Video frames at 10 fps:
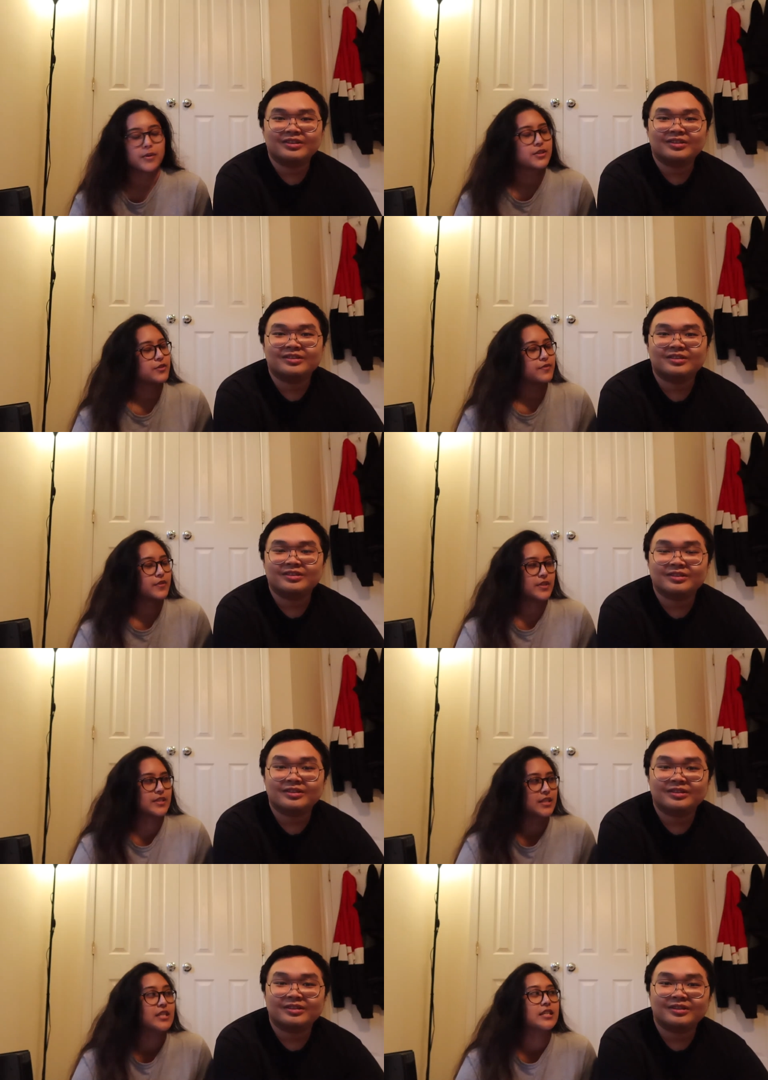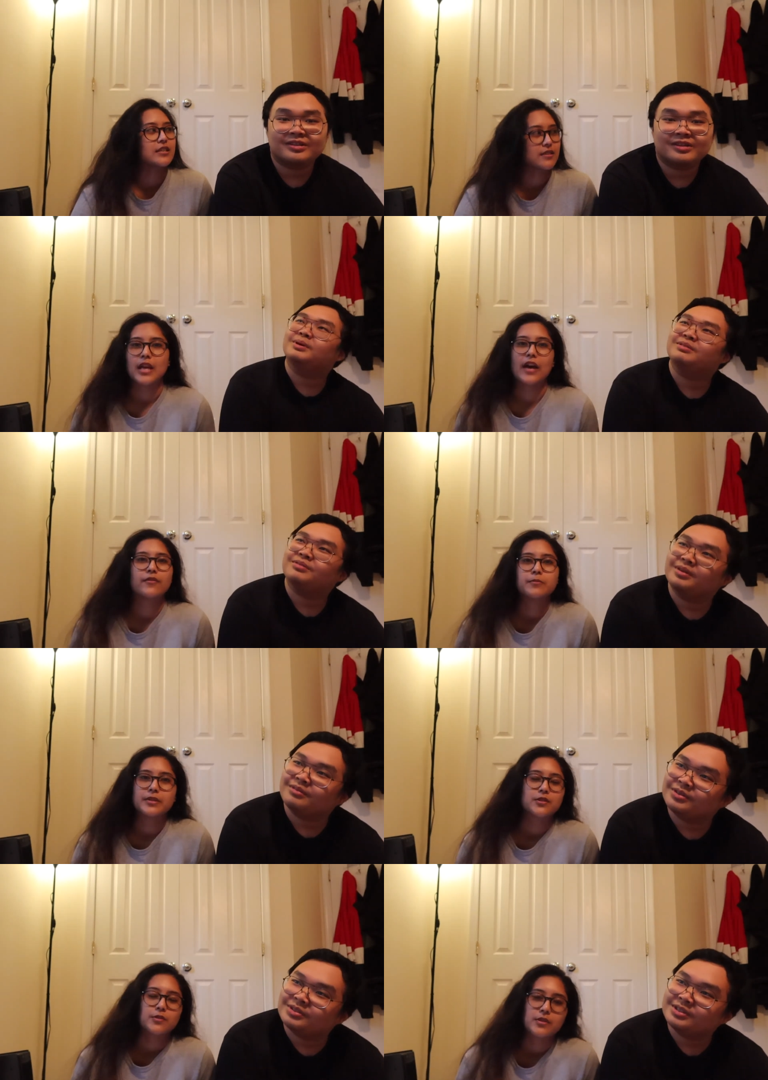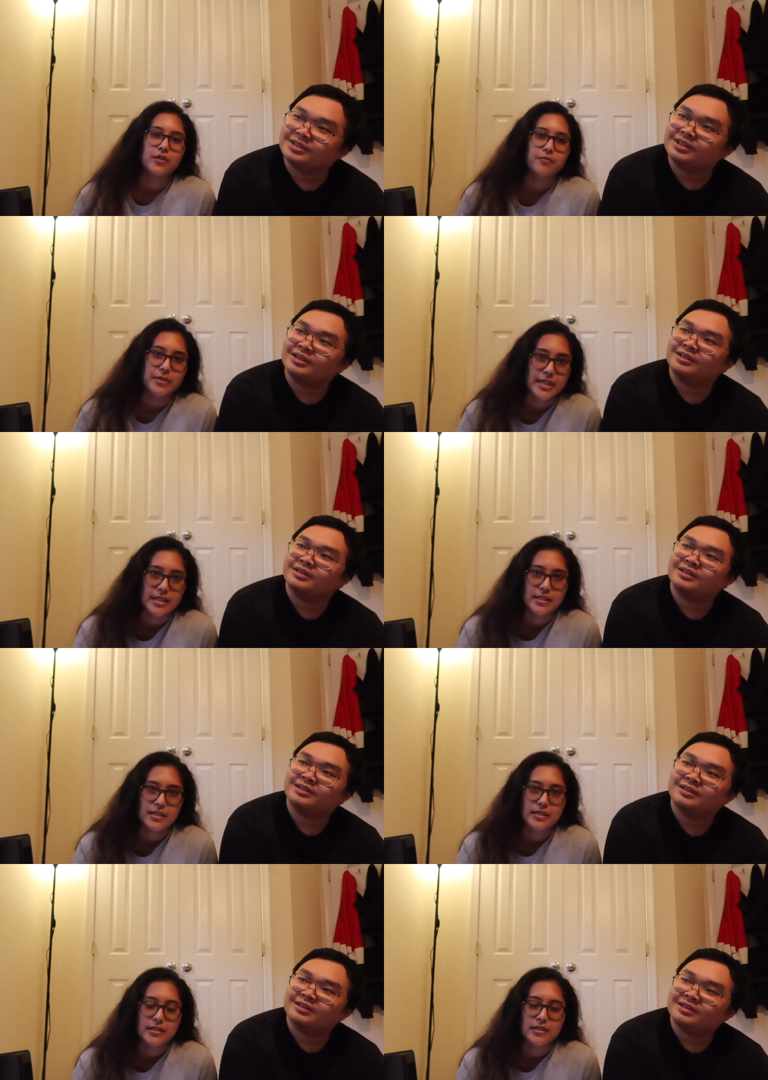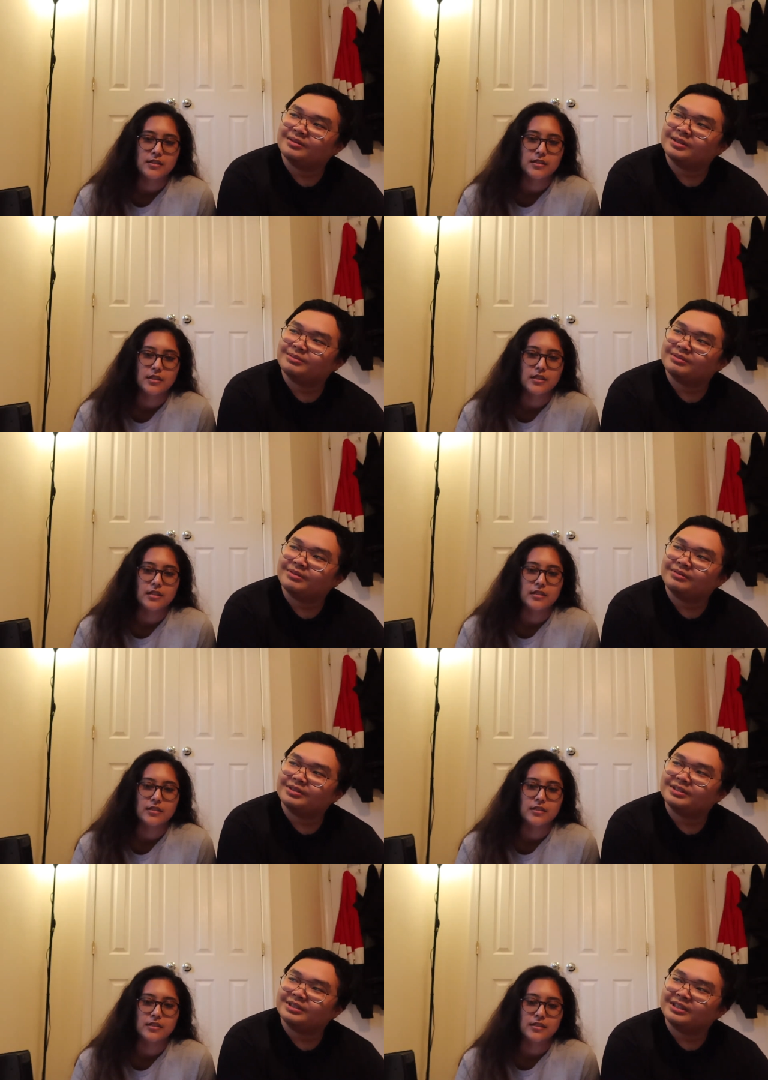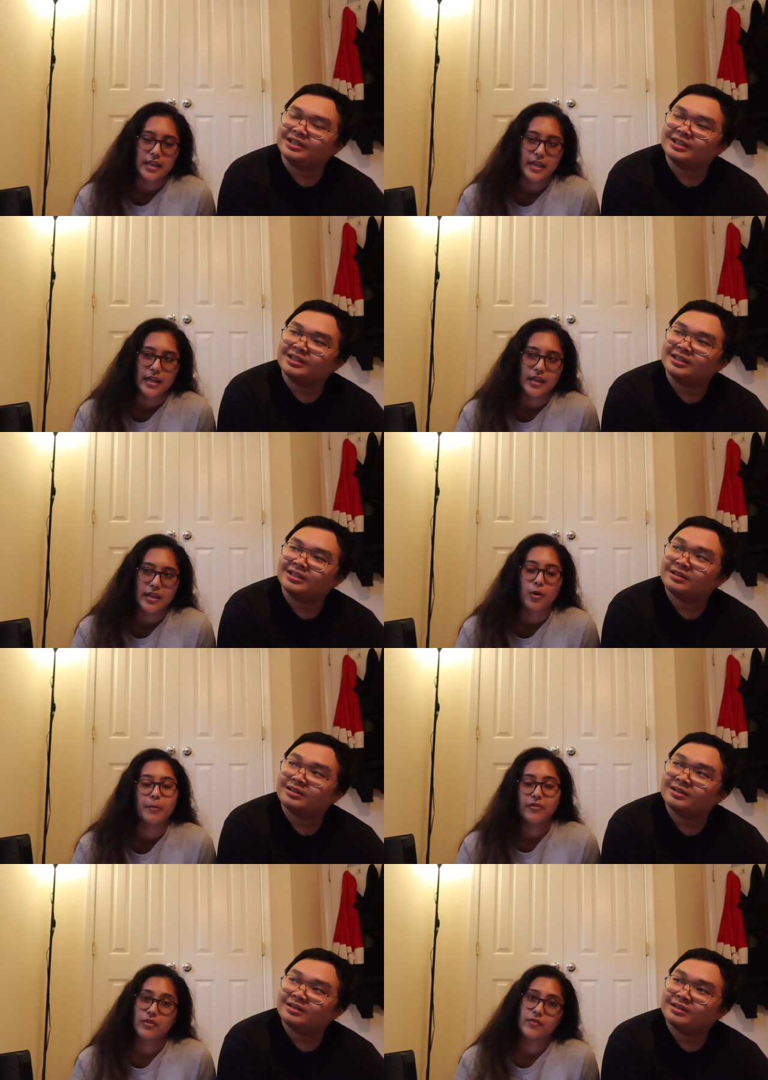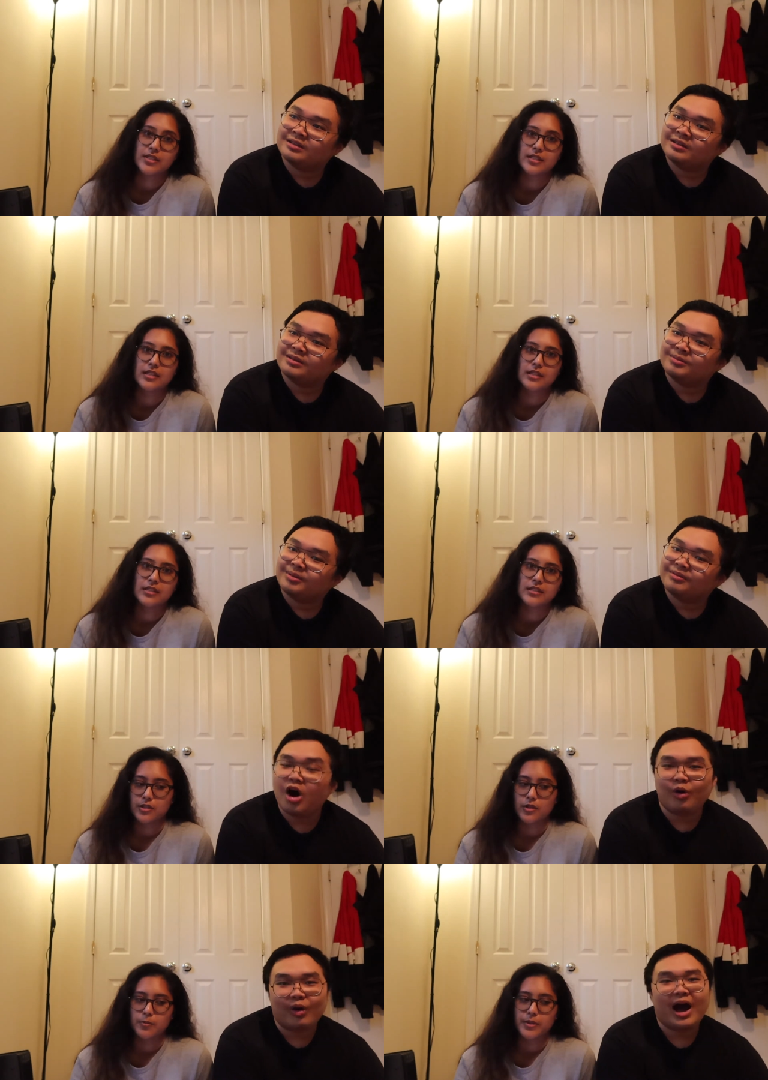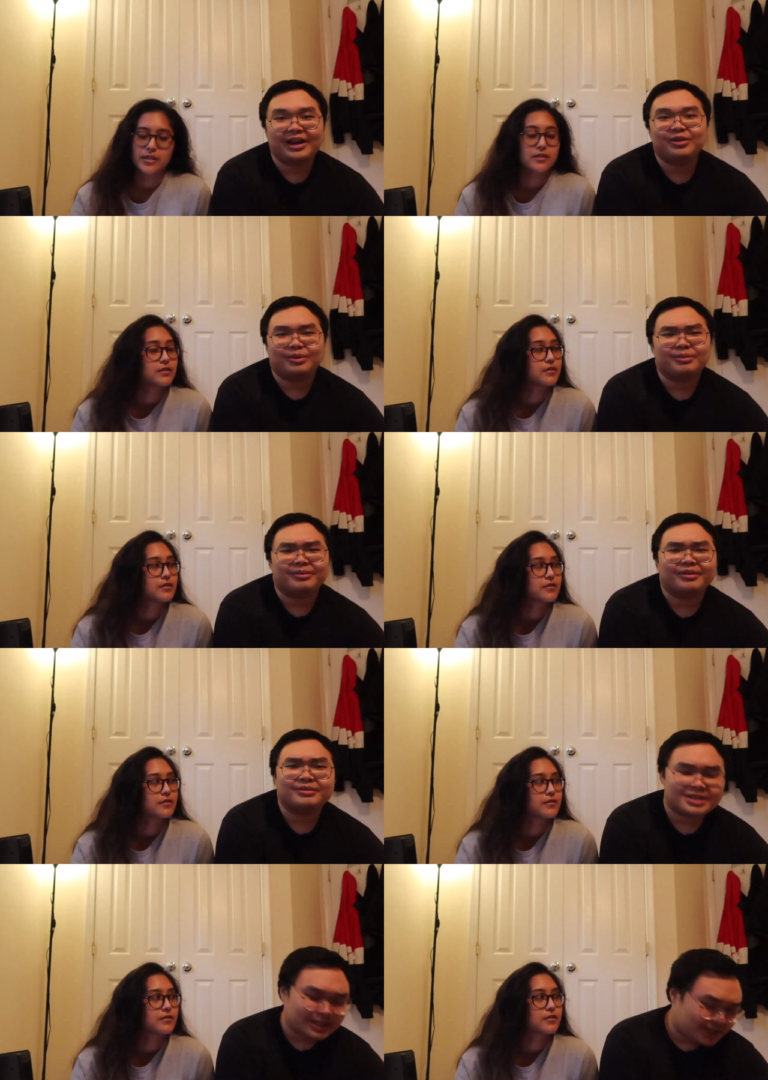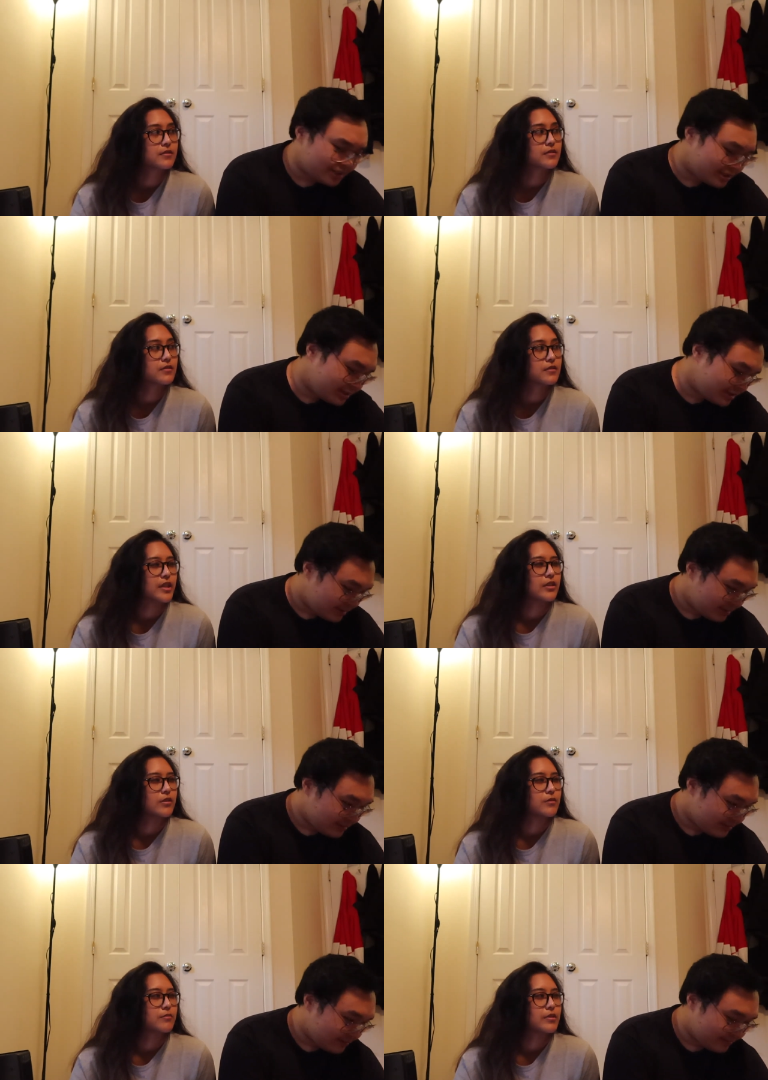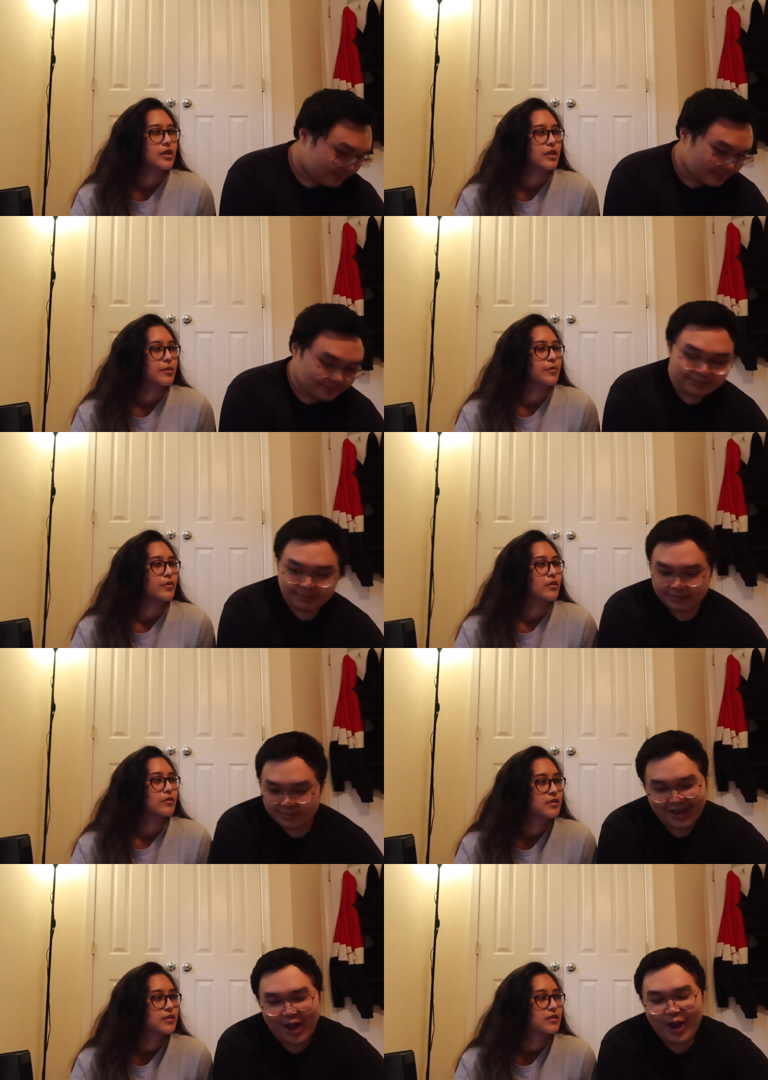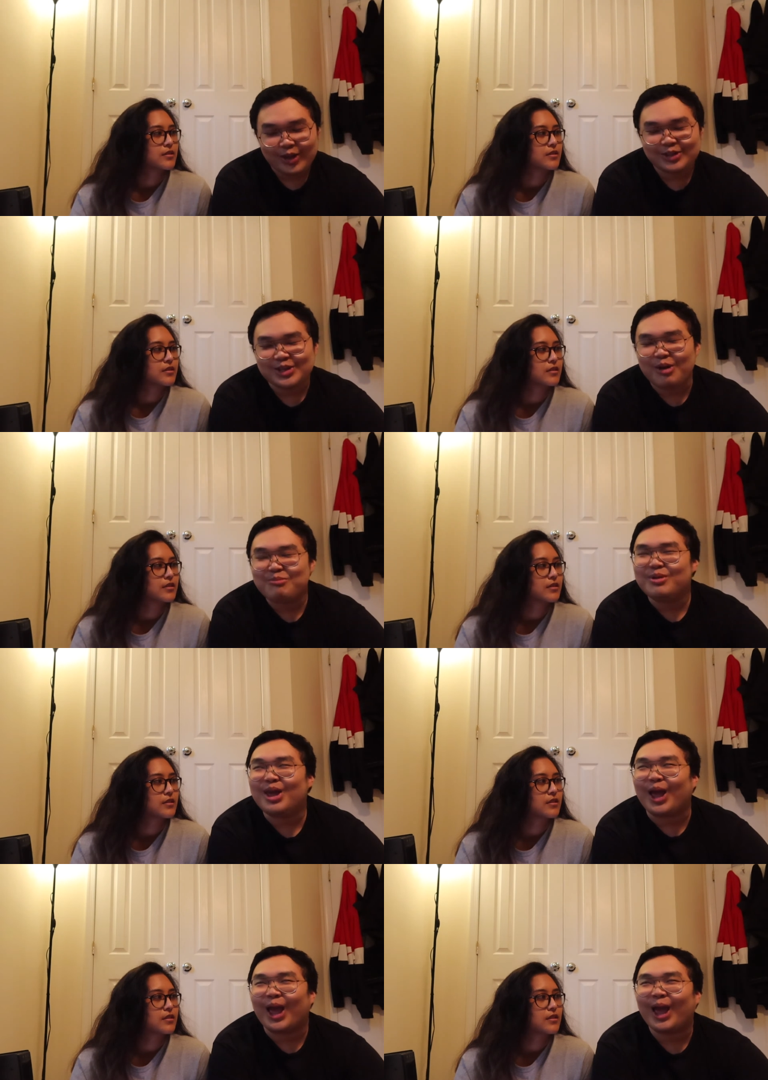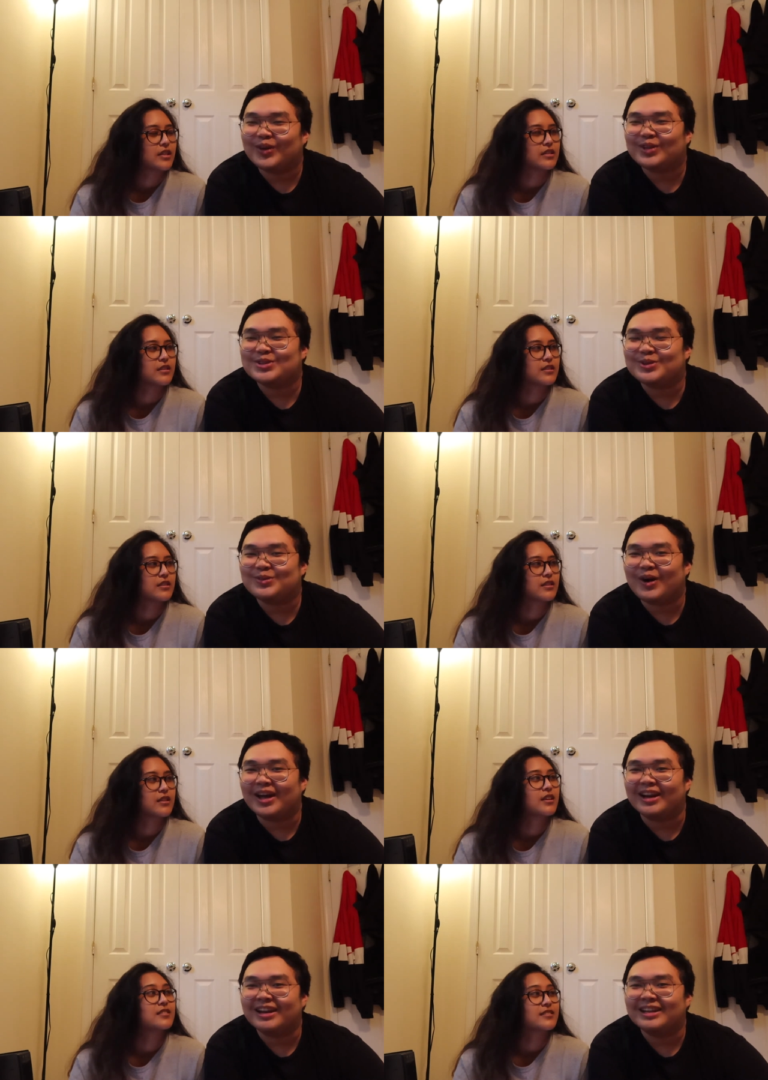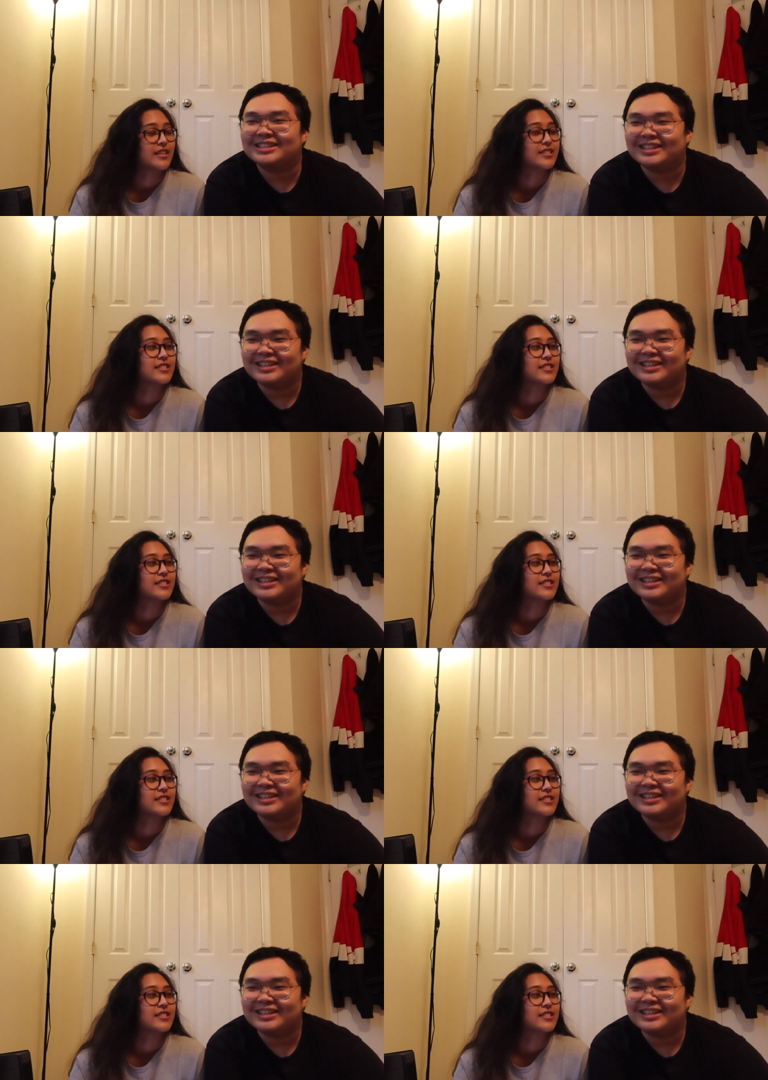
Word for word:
Speaker 1: what's your favorite city? My I haven't been to city. enough places to say what my favorite city
Speaker 2: is. Oh, I know what my favorite city is. I
Speaker 1: think I know, but I'd be wrong. Yeah.
Speaker 2: Tell me. Three, San, two, one.
Speaker 1: San